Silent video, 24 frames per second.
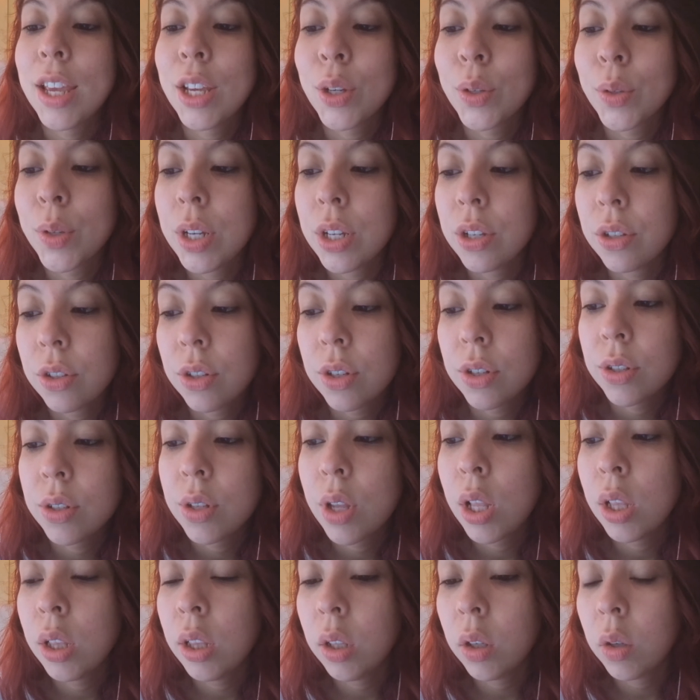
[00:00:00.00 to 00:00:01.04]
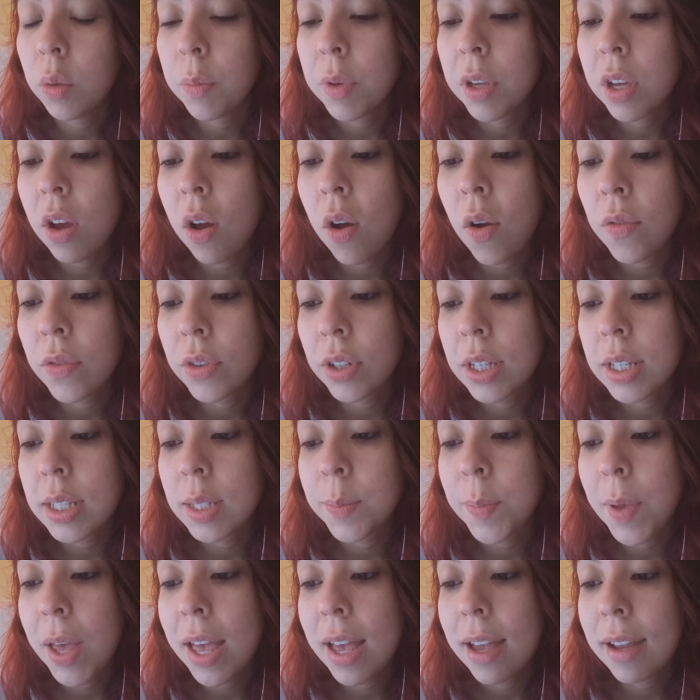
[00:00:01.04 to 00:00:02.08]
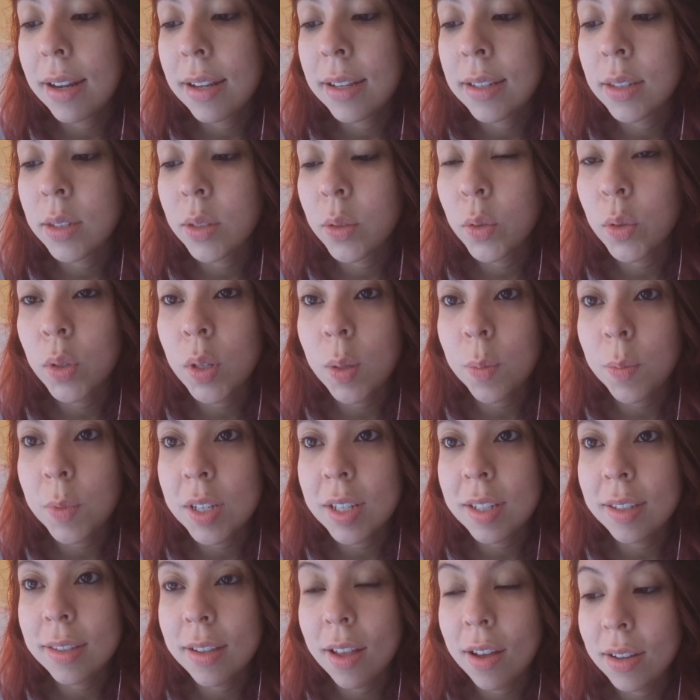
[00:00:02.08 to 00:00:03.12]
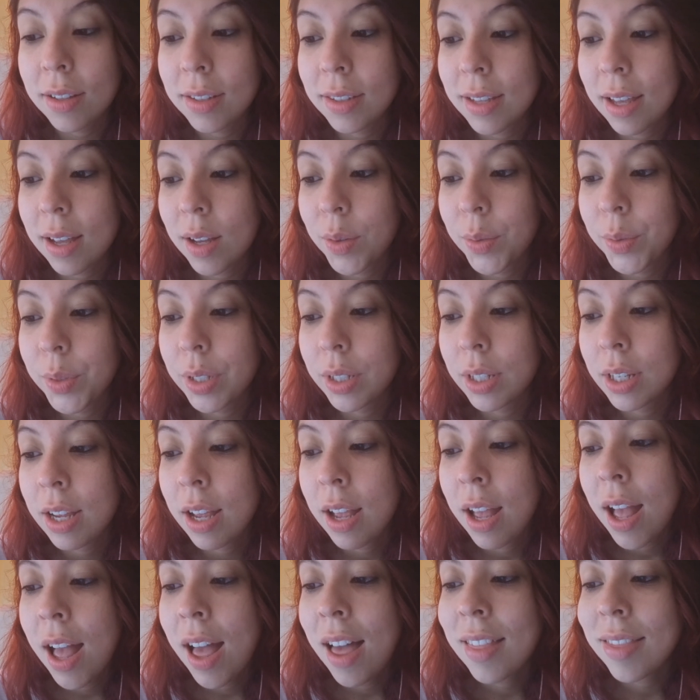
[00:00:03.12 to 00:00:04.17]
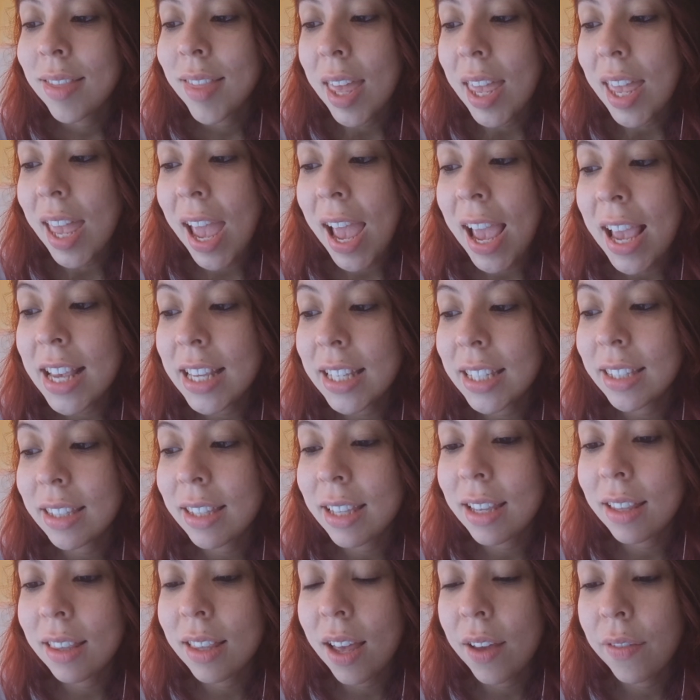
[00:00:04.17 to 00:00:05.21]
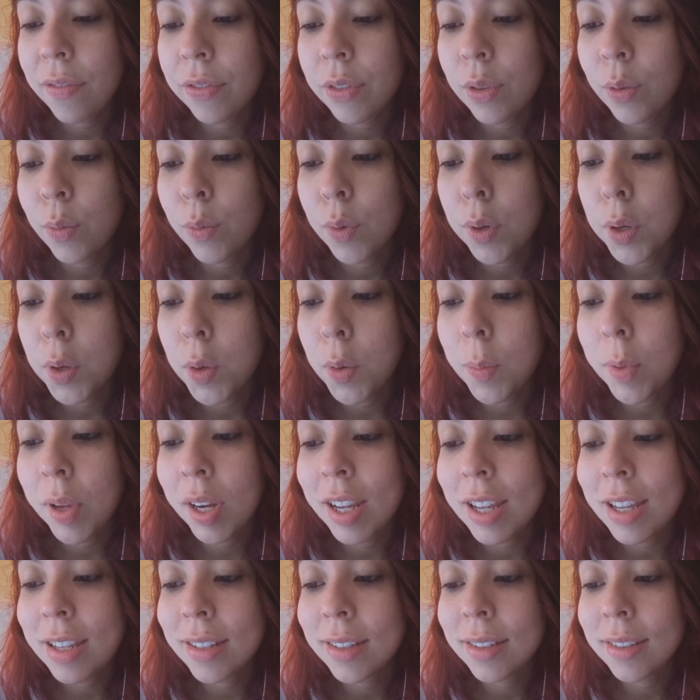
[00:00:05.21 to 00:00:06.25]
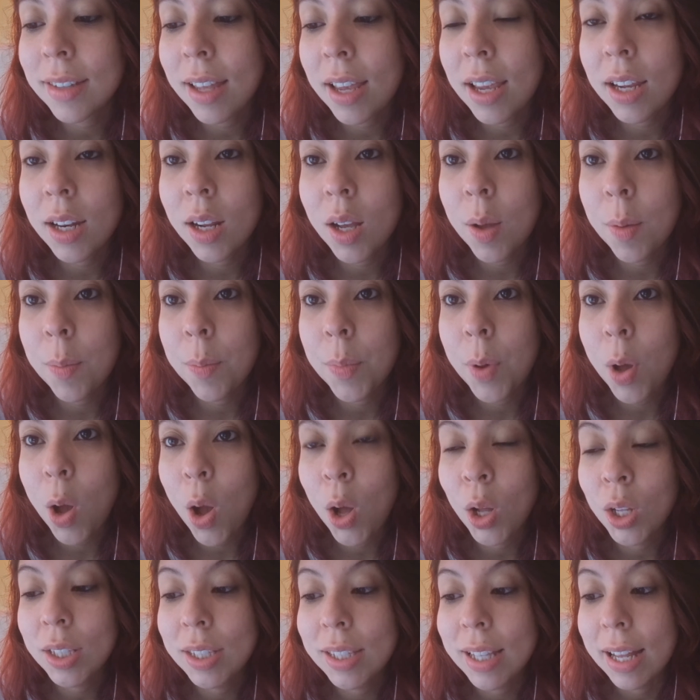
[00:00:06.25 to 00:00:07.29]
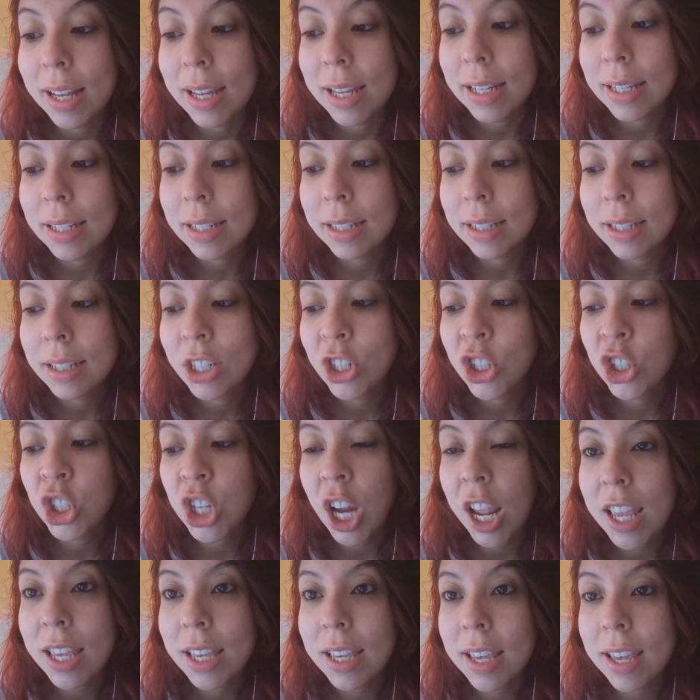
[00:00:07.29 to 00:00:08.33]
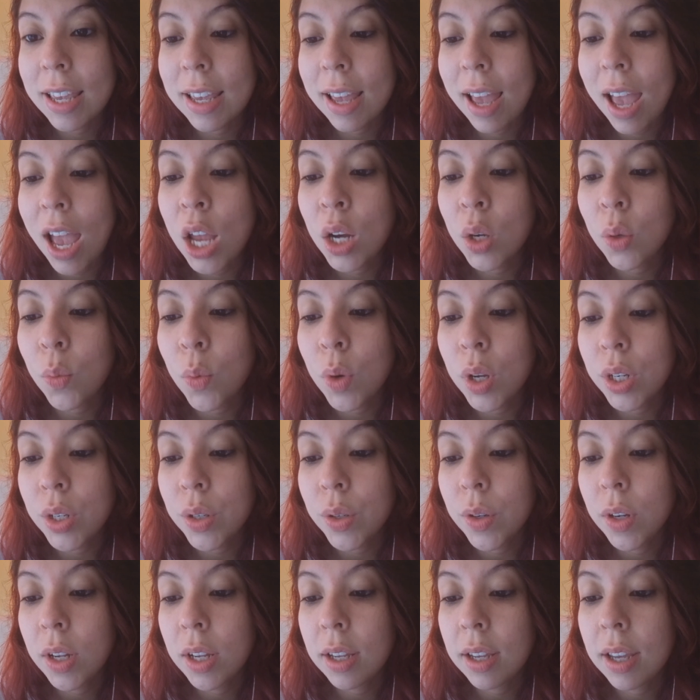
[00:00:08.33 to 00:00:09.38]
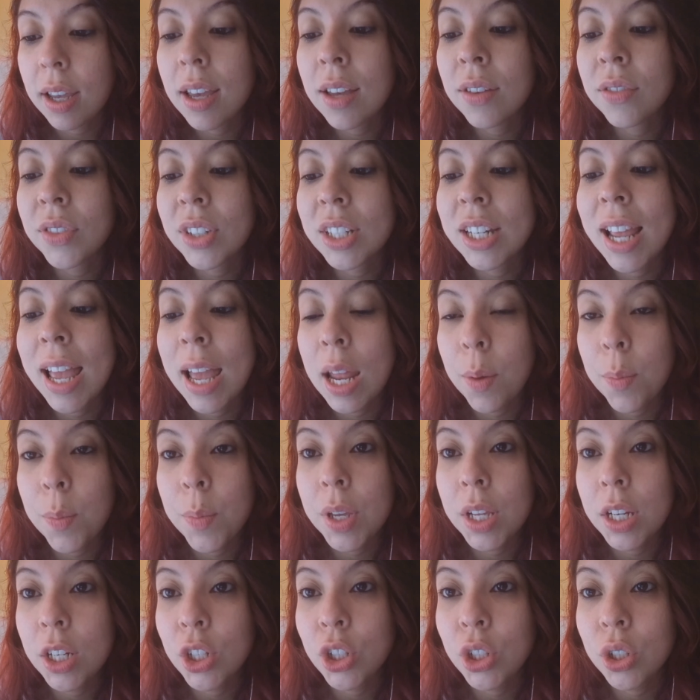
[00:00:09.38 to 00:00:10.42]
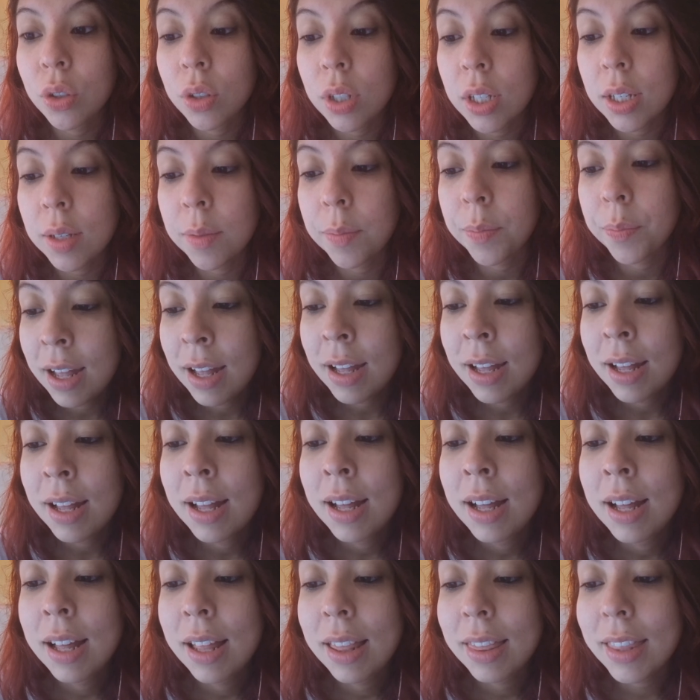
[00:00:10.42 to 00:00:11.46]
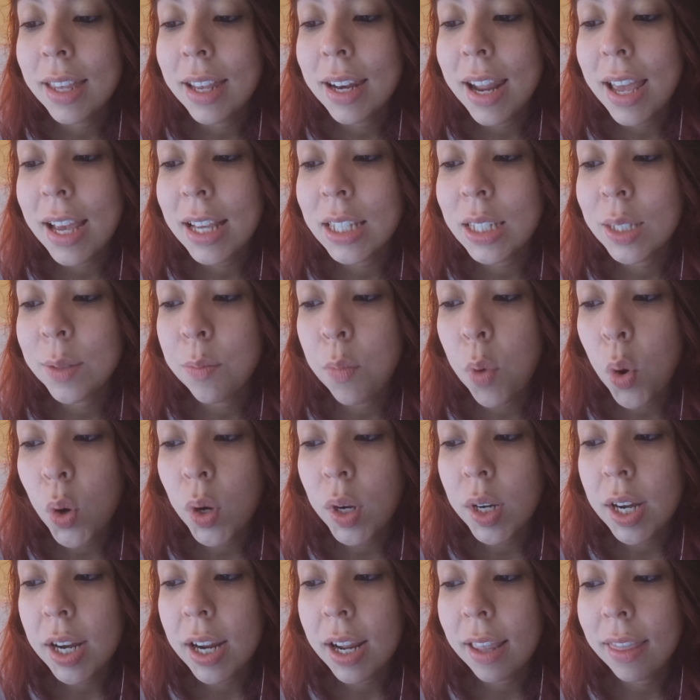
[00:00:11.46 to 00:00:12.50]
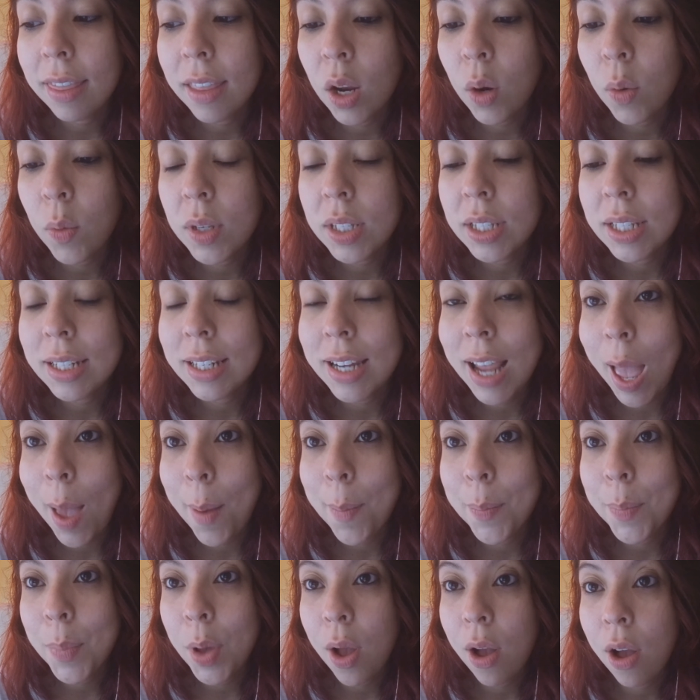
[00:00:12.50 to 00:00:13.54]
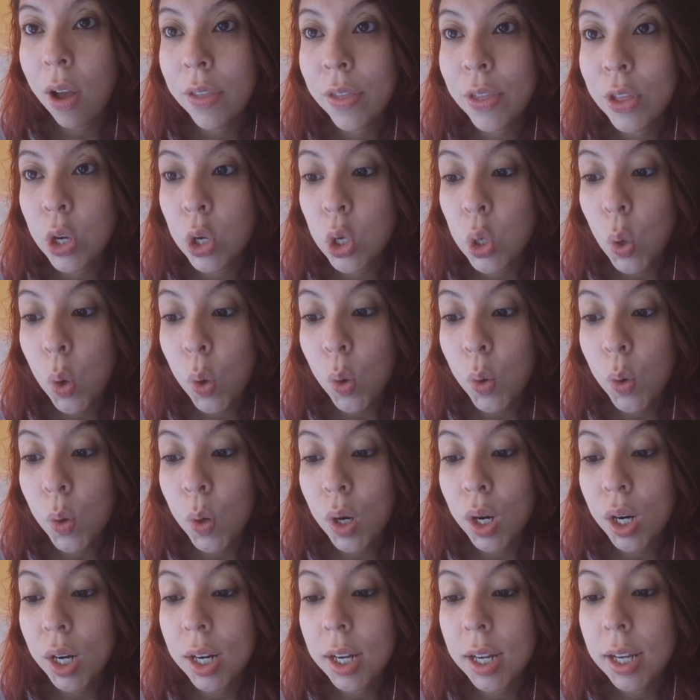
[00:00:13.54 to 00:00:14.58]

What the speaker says: creatures looming over his bed and screamed his lungs out. They hastily left the room and he stayed up all night, shaking and wondering if it had been a dream. The next morning there was a tap on the door.